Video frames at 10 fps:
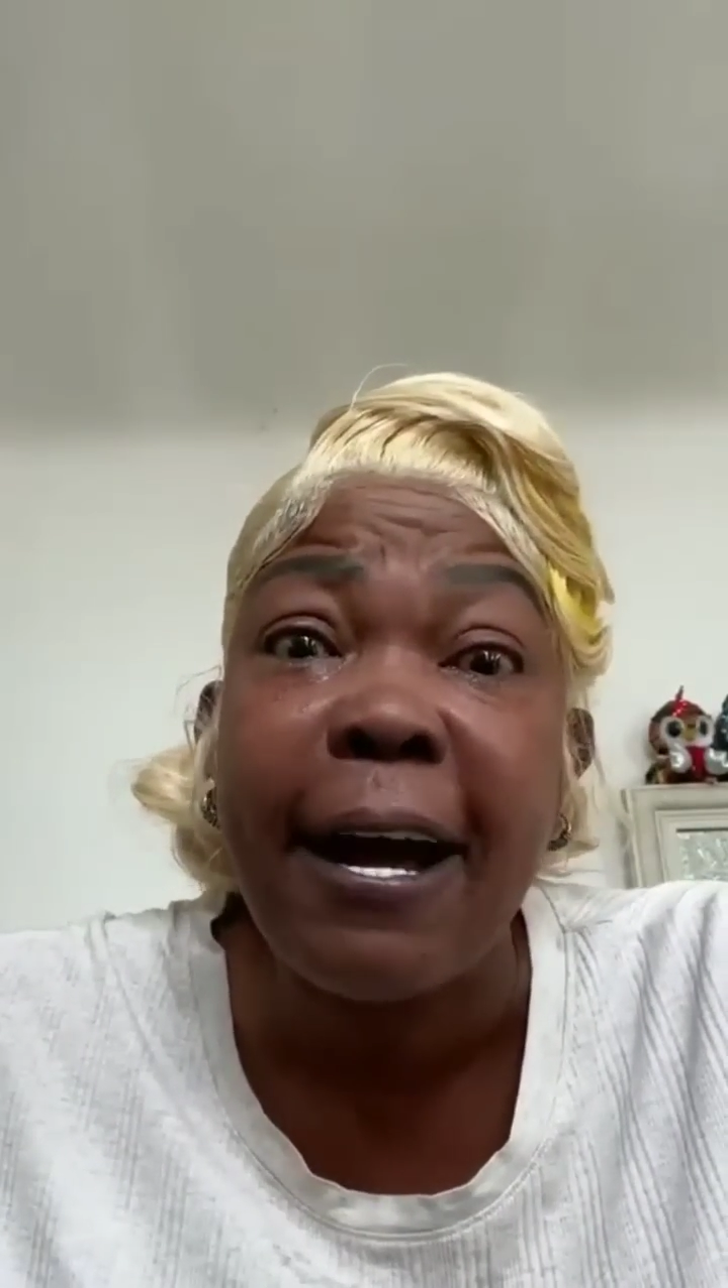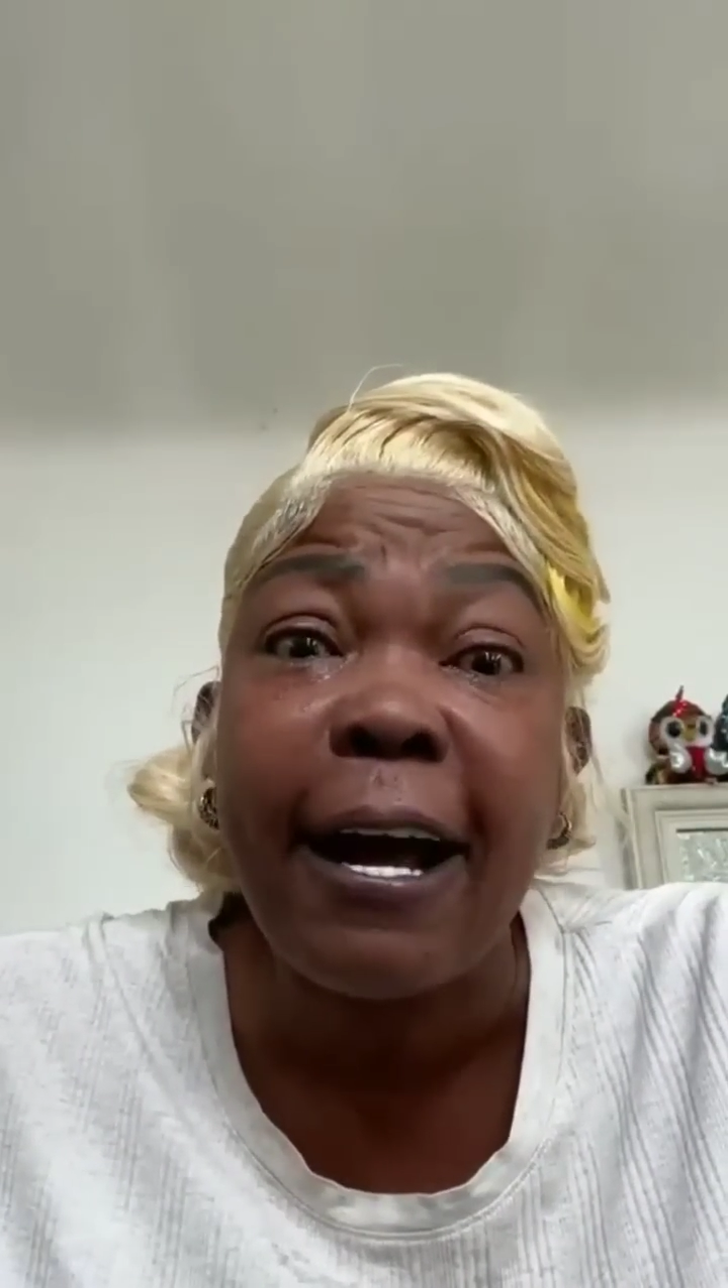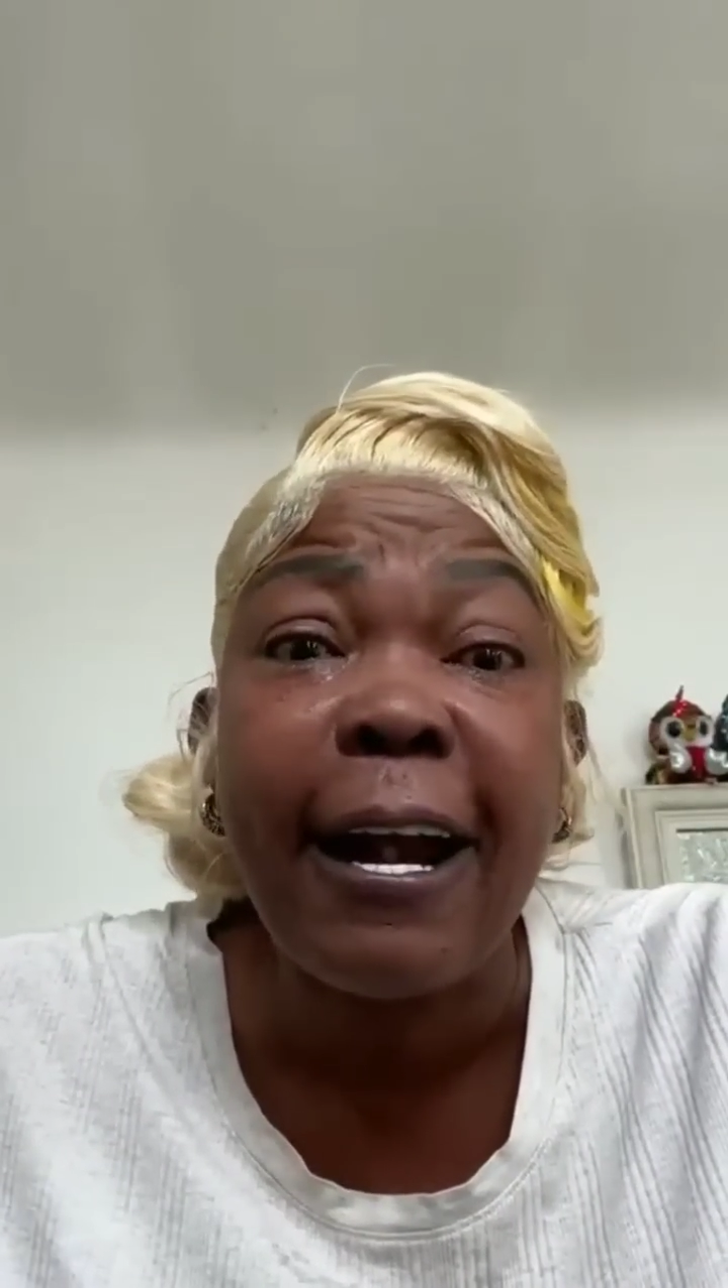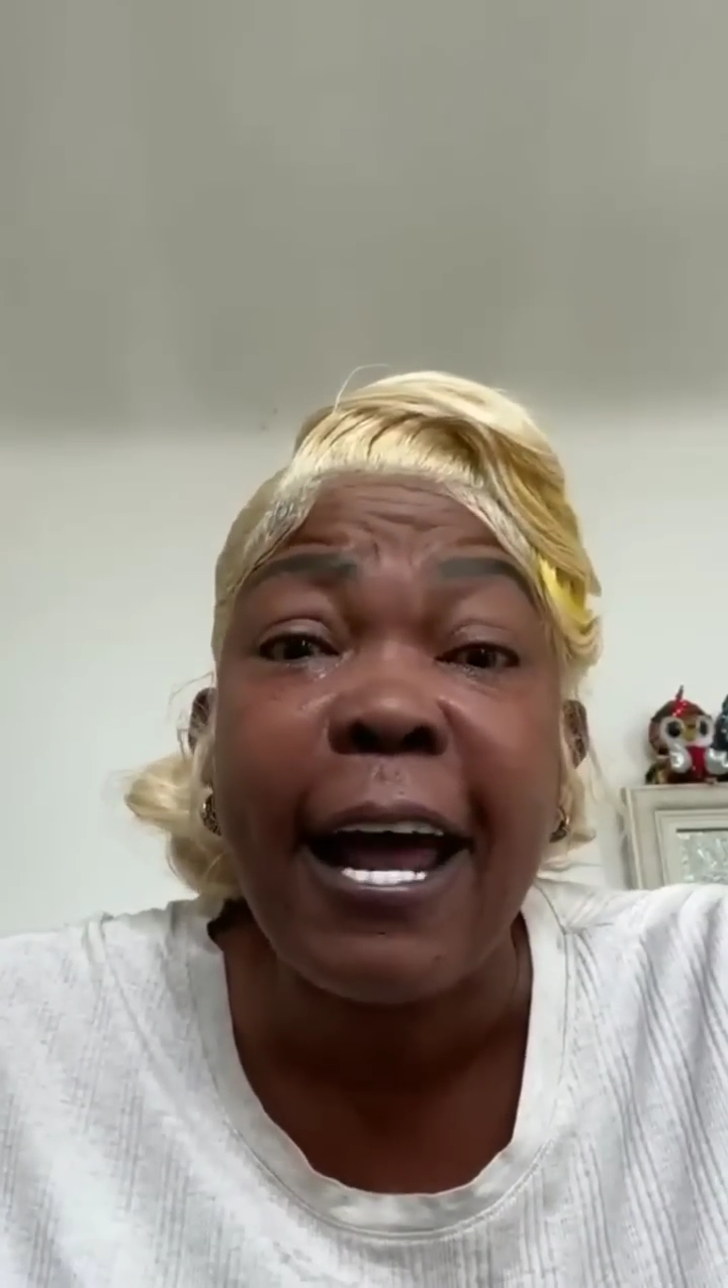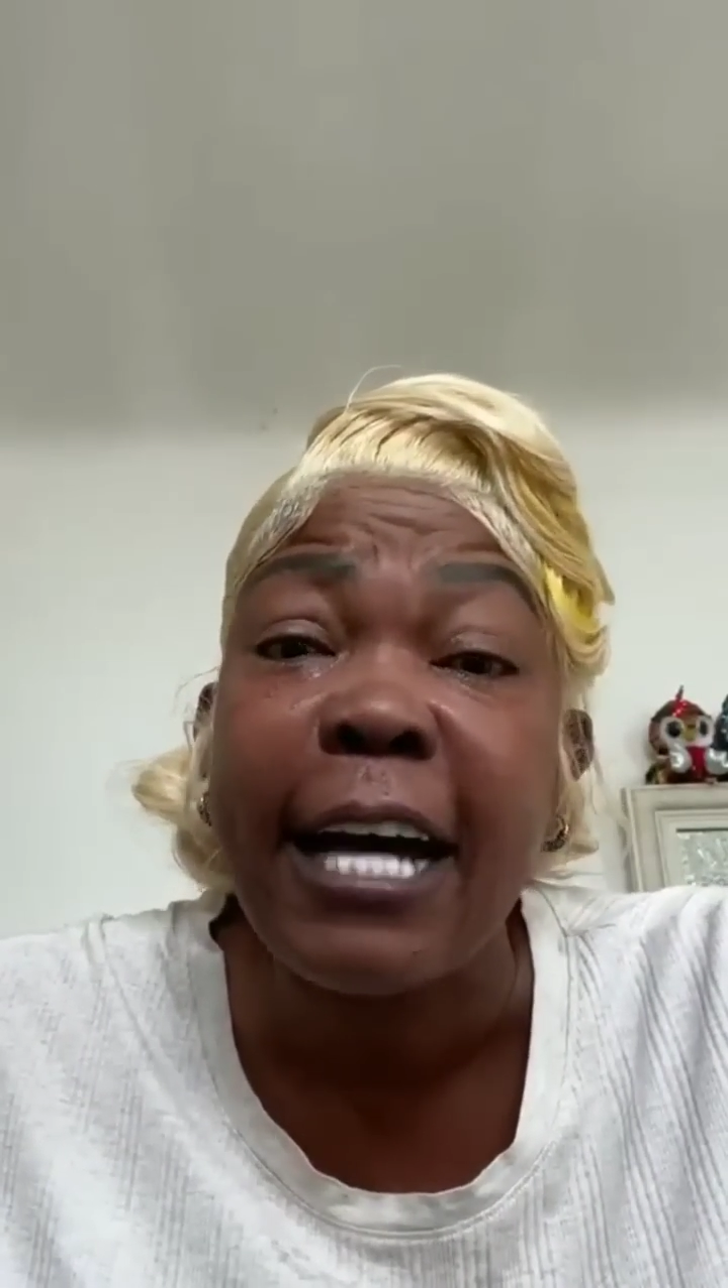a
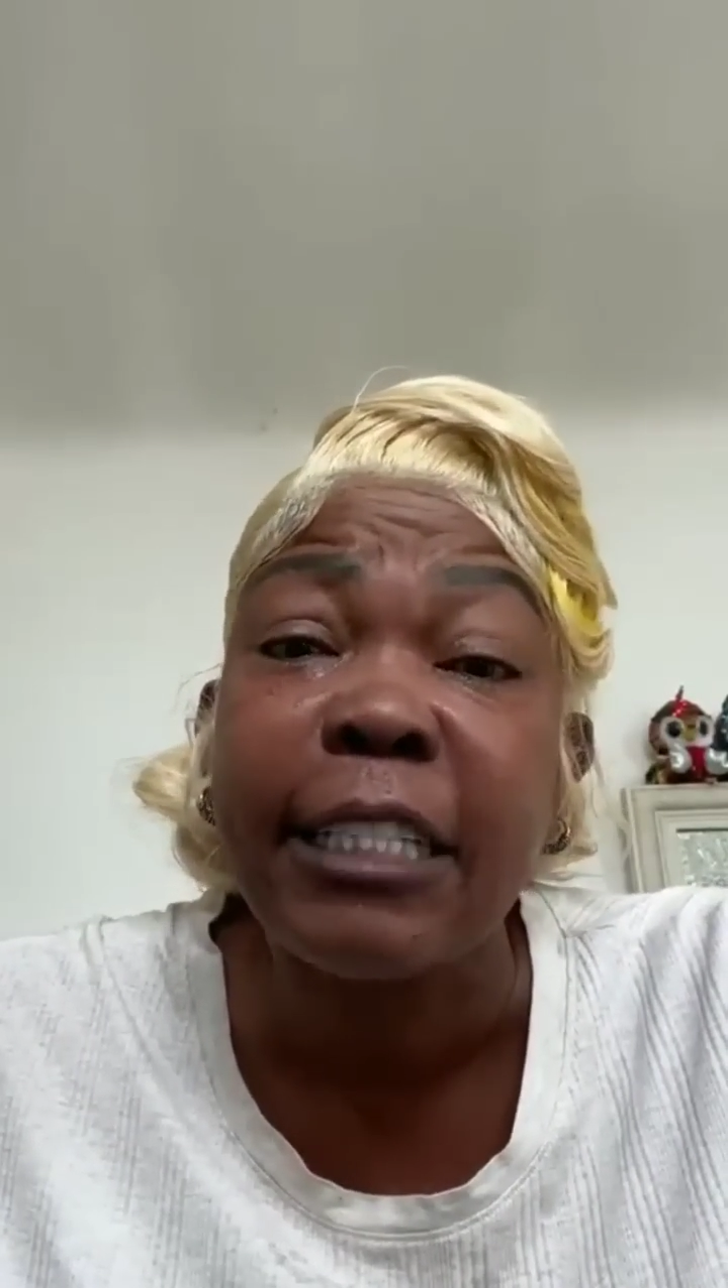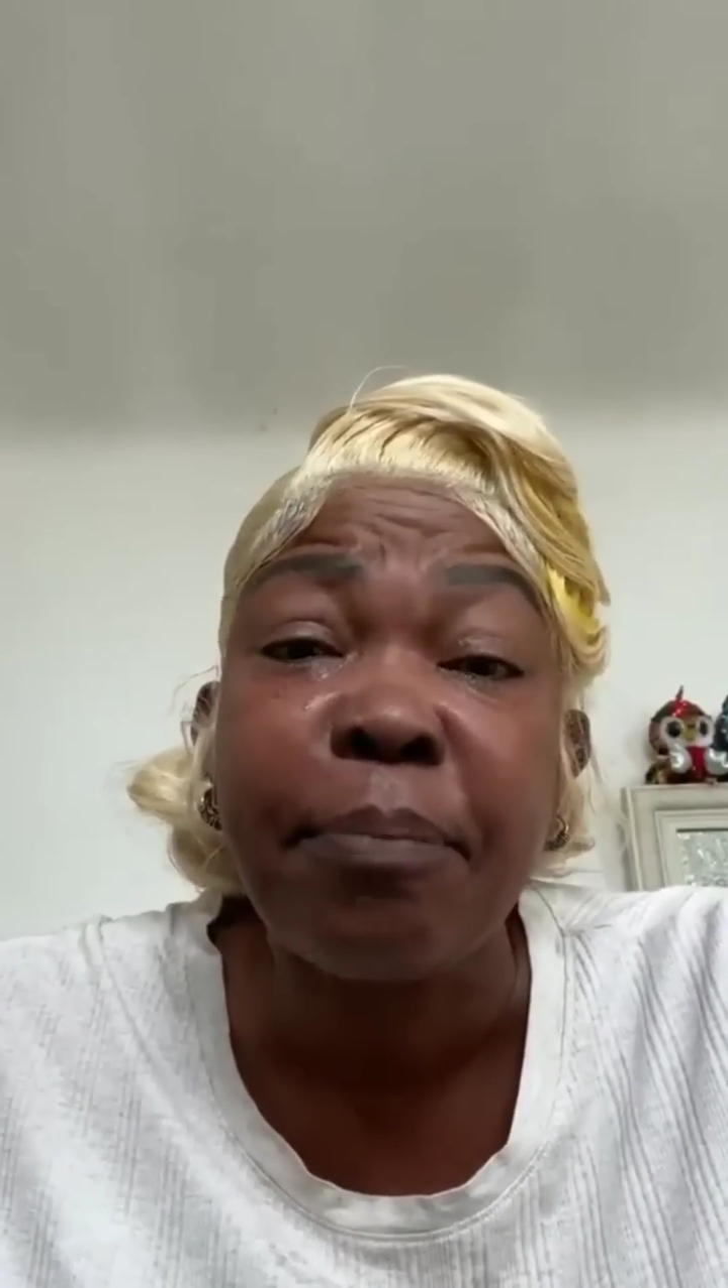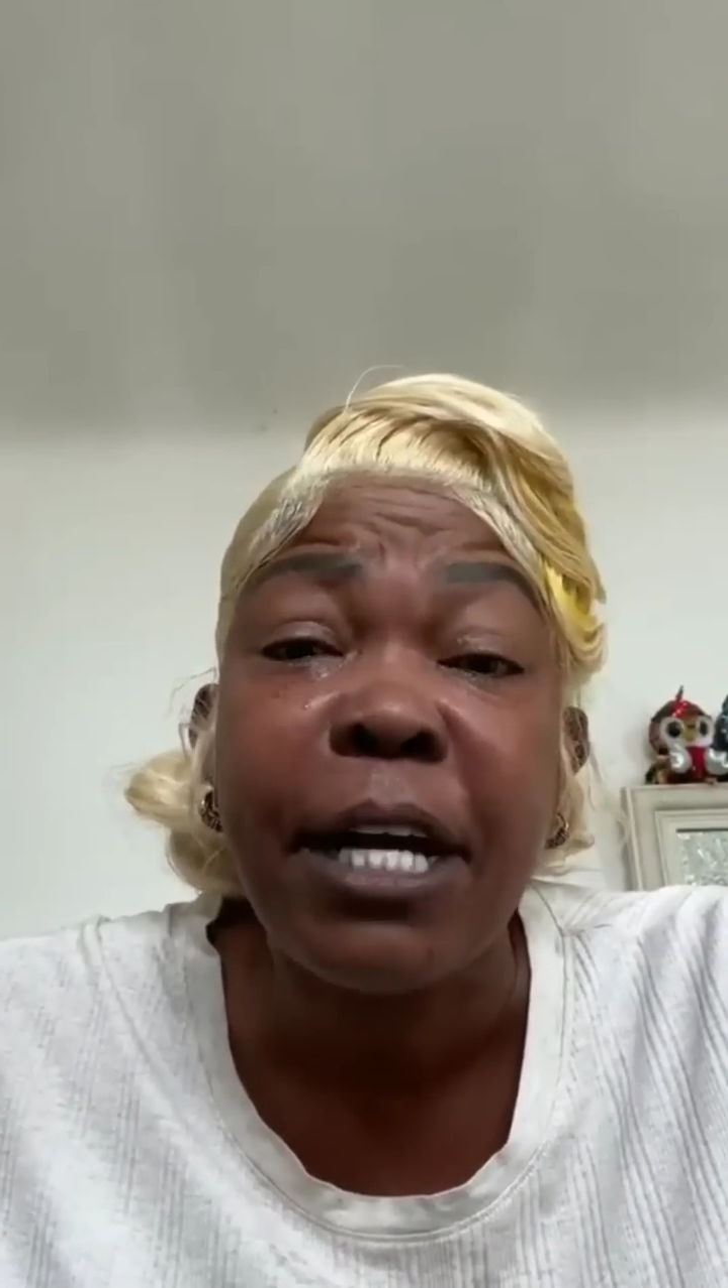class,